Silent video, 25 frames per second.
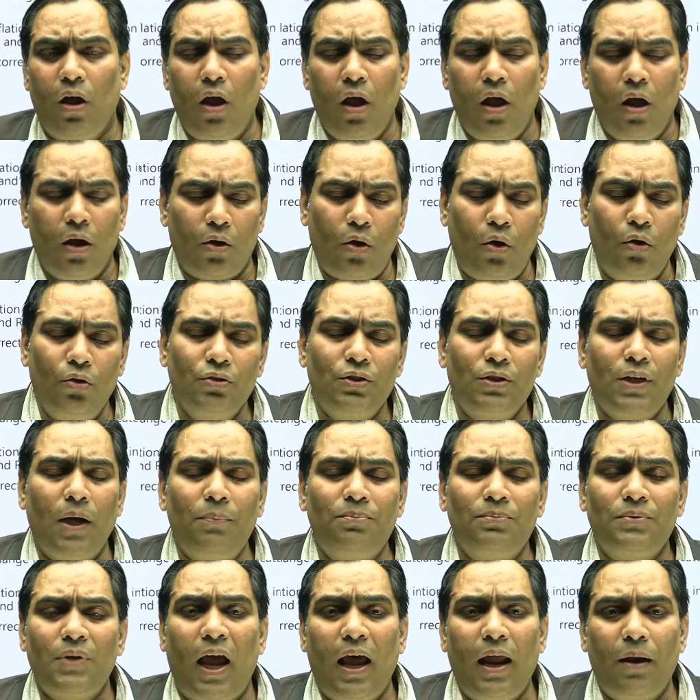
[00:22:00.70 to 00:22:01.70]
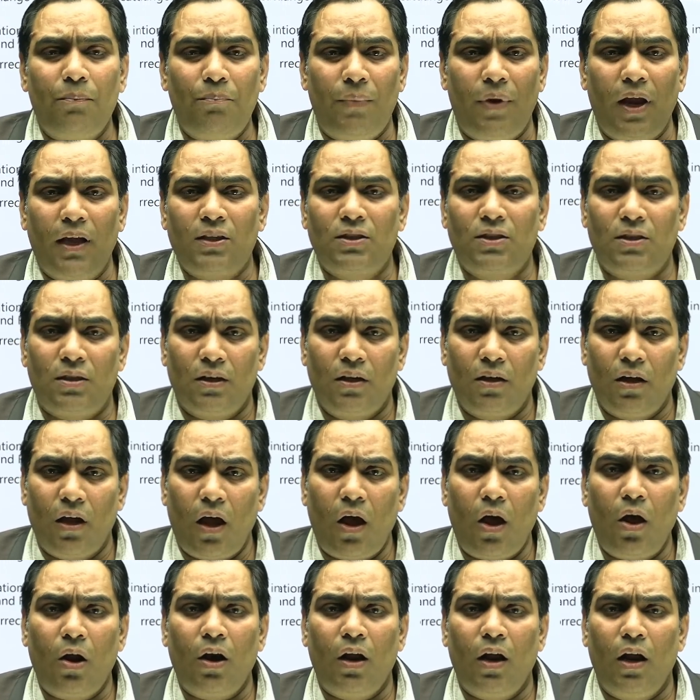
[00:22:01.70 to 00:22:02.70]
concepts are mixed,
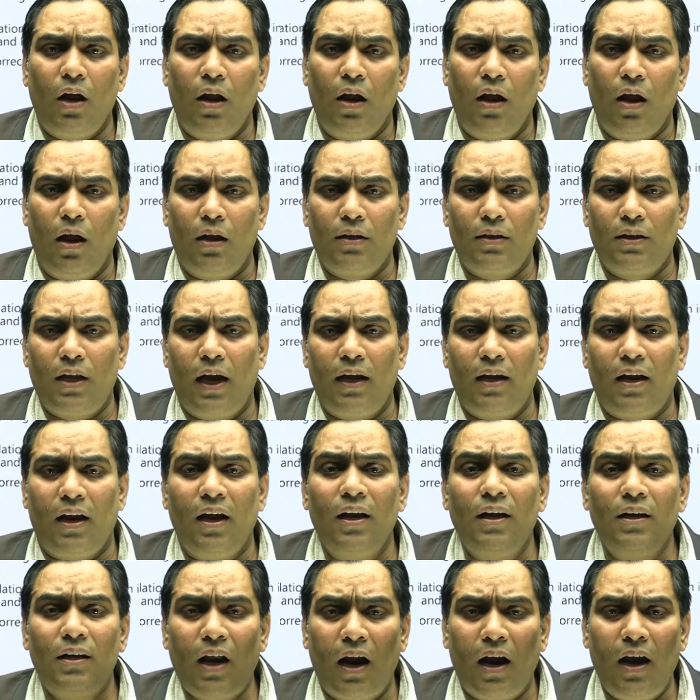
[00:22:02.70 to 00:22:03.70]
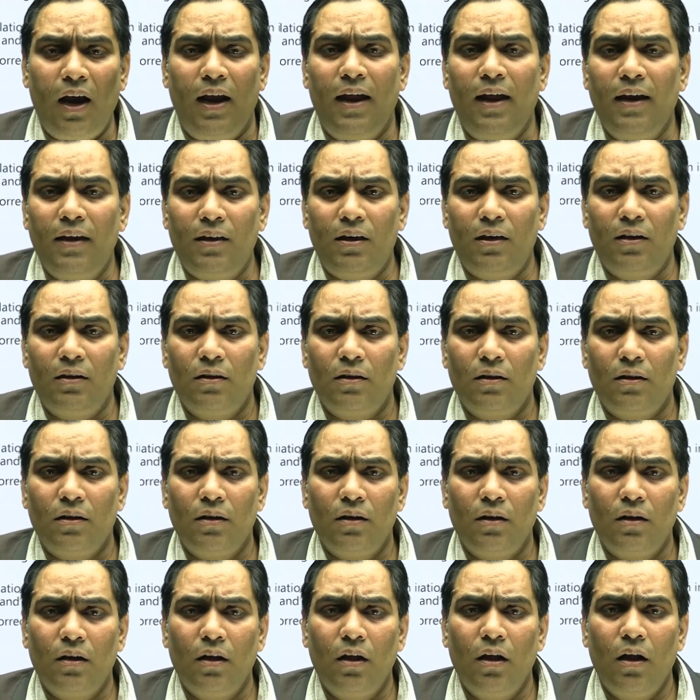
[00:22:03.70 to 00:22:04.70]
or that interlinked,
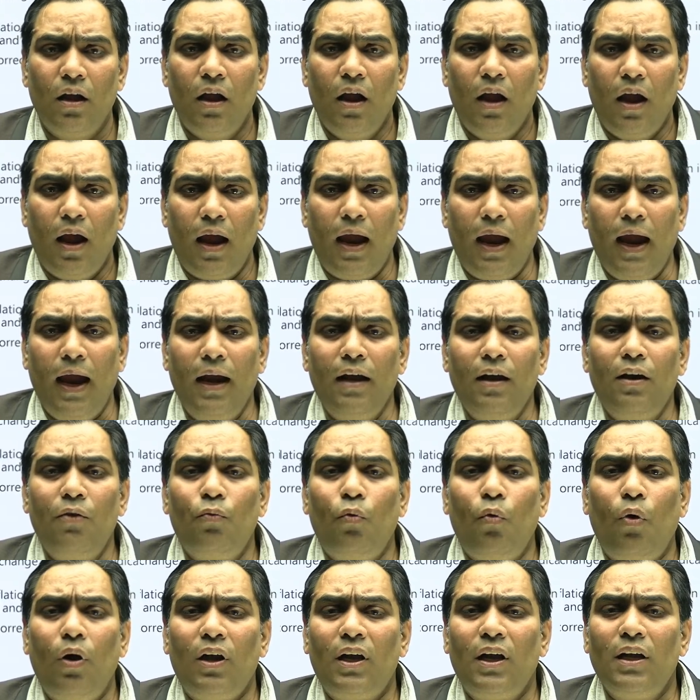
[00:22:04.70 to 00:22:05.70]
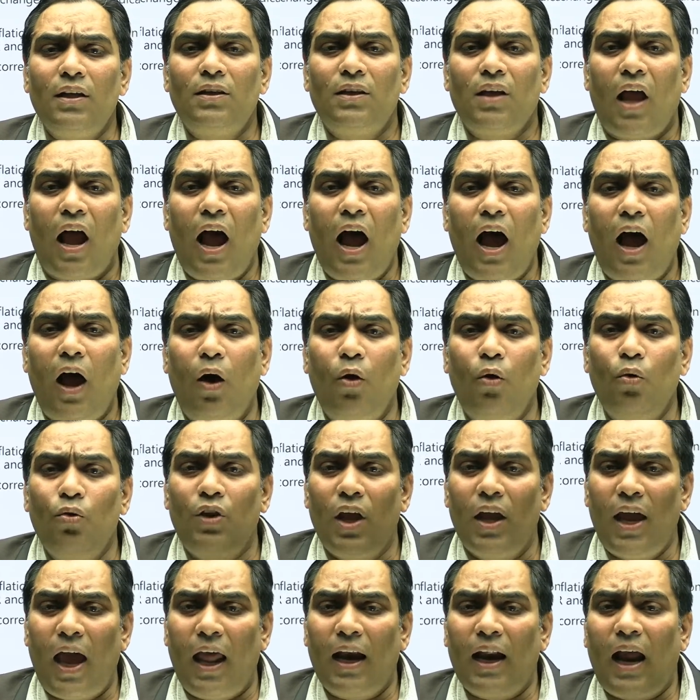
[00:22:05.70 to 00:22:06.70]
and what is how they
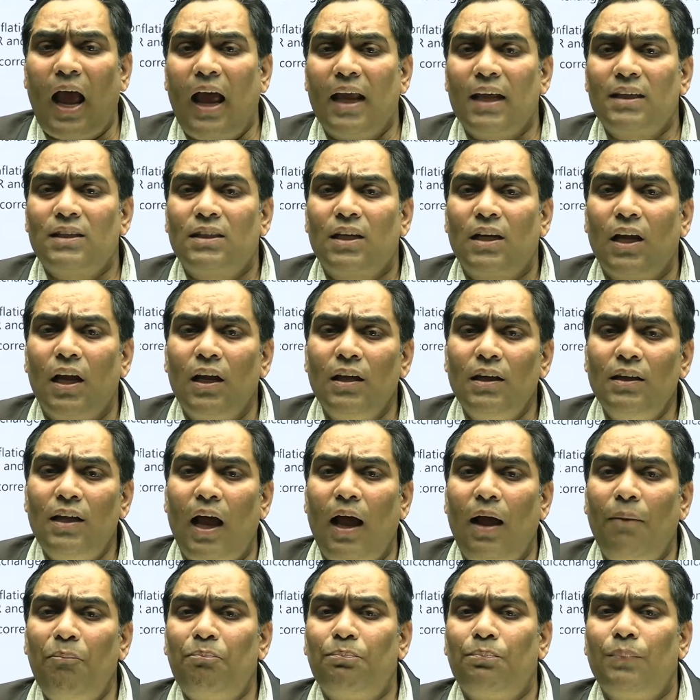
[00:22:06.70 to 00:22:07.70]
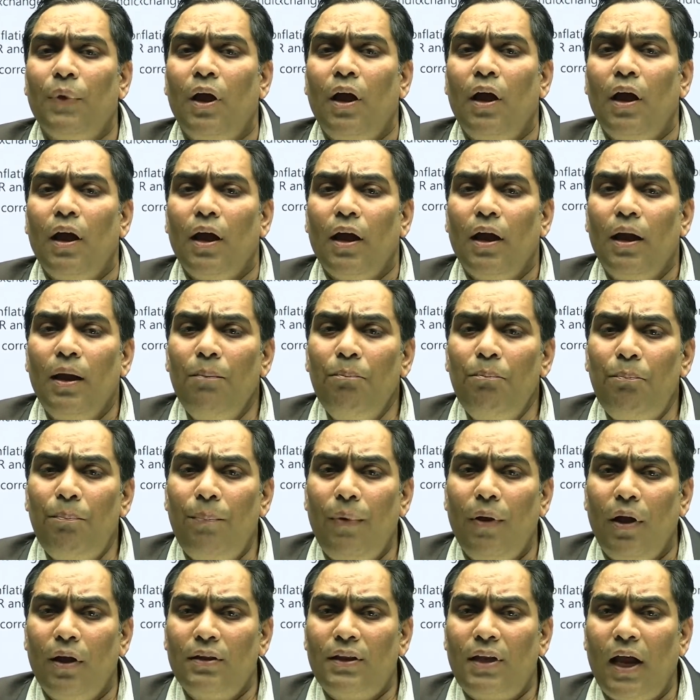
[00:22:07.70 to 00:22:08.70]
are asking the
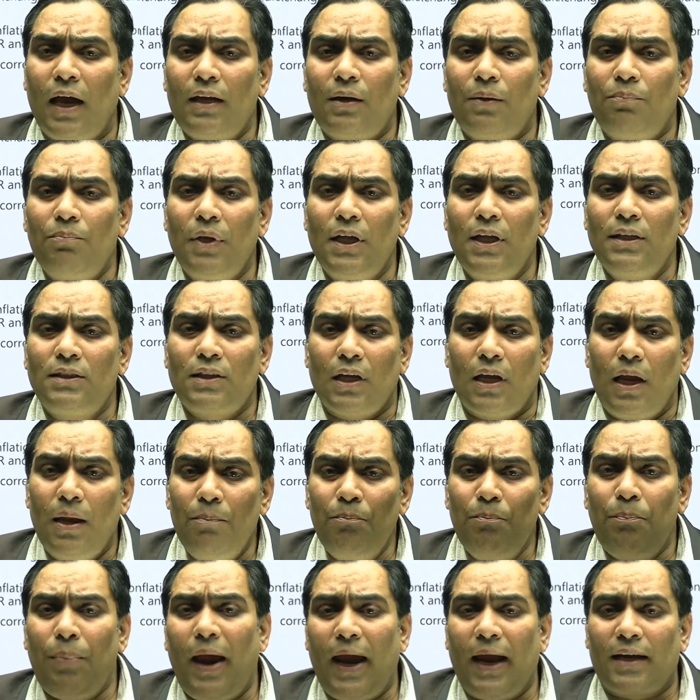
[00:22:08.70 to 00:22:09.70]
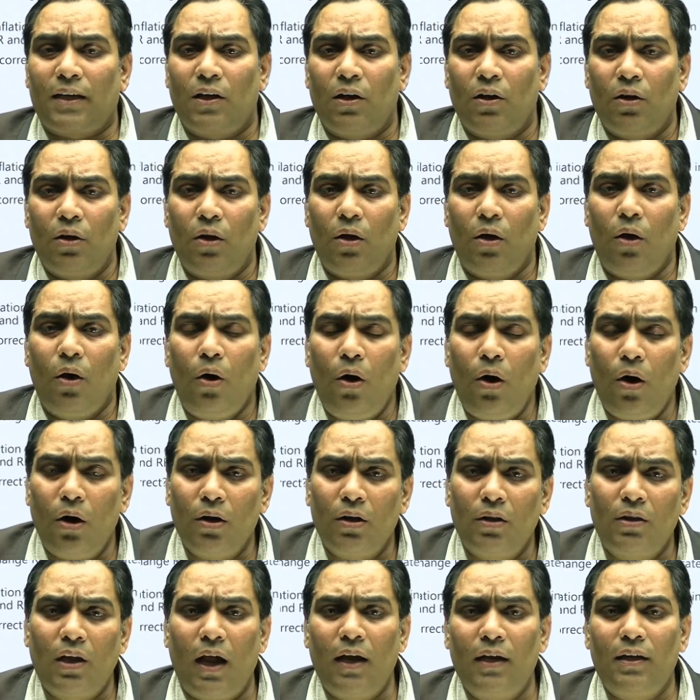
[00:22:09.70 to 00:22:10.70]
that means impact, or
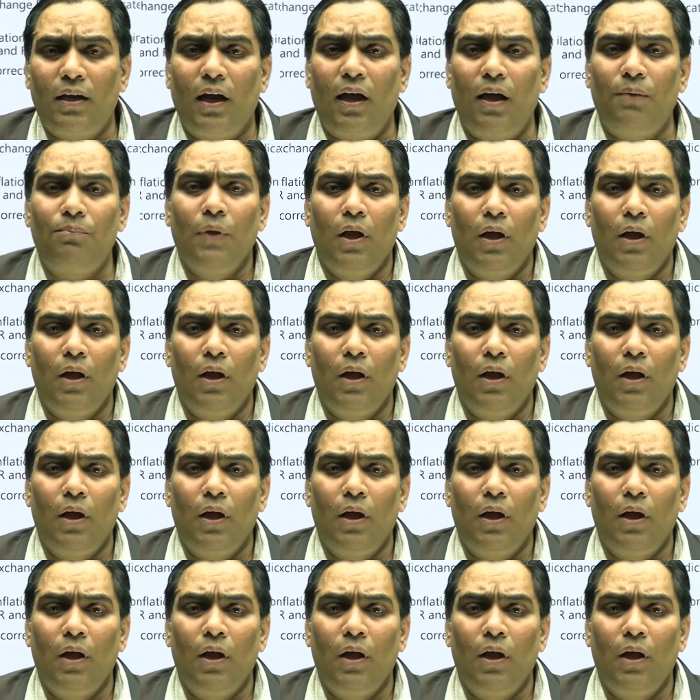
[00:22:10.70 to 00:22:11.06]
that